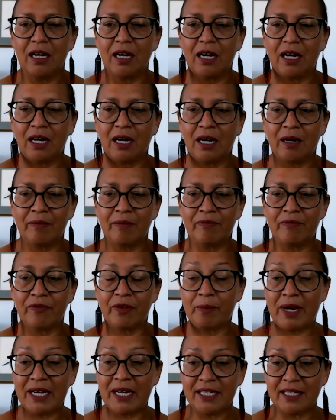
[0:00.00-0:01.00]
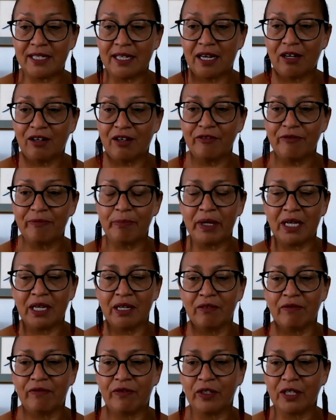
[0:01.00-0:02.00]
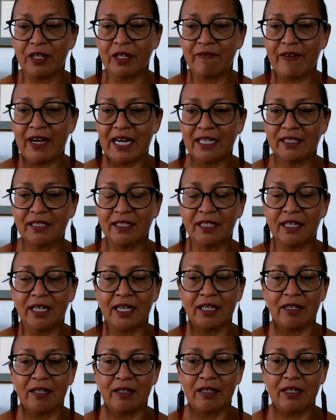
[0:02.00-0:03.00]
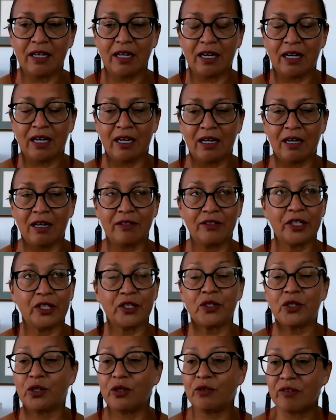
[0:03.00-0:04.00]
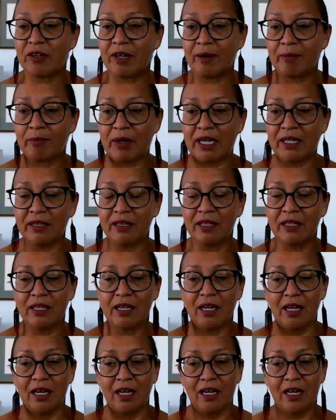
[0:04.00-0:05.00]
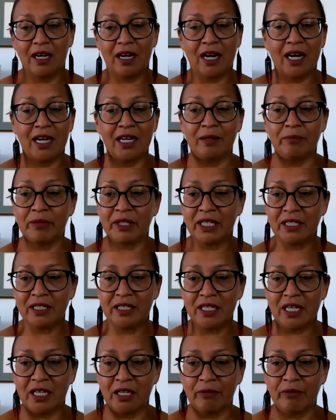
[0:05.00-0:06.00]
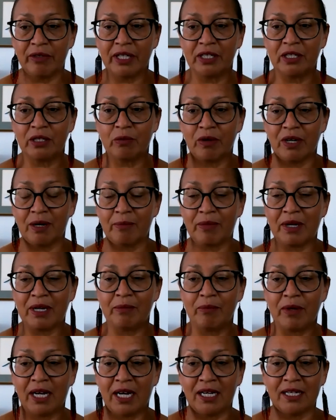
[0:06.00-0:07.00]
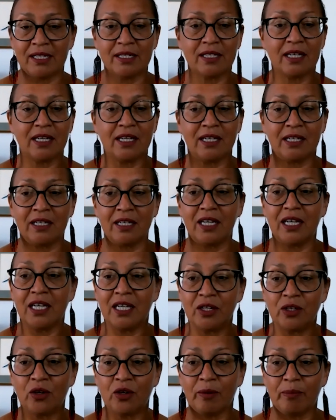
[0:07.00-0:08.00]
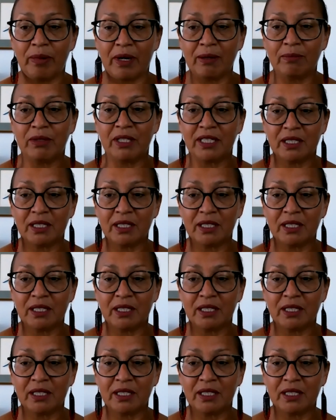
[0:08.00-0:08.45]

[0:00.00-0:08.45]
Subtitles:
For myself, being fully vaccinated just over a month, I am continuing to wear my mask in indoor public